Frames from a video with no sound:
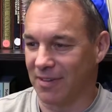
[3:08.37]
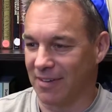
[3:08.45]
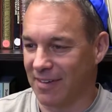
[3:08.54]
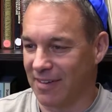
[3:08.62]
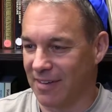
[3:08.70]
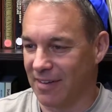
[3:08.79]

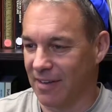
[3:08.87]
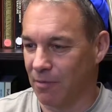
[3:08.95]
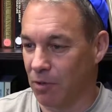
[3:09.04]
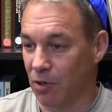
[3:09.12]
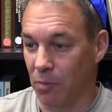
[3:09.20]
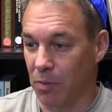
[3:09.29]
uh,
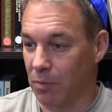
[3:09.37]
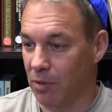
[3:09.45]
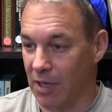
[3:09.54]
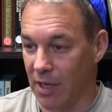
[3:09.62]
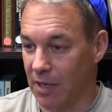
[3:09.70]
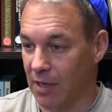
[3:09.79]
and we know people
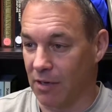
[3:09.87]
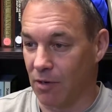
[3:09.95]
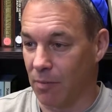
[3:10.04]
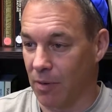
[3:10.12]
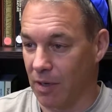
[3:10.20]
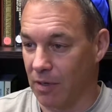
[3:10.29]
can't get
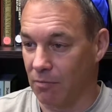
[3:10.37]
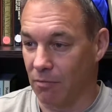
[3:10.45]
here by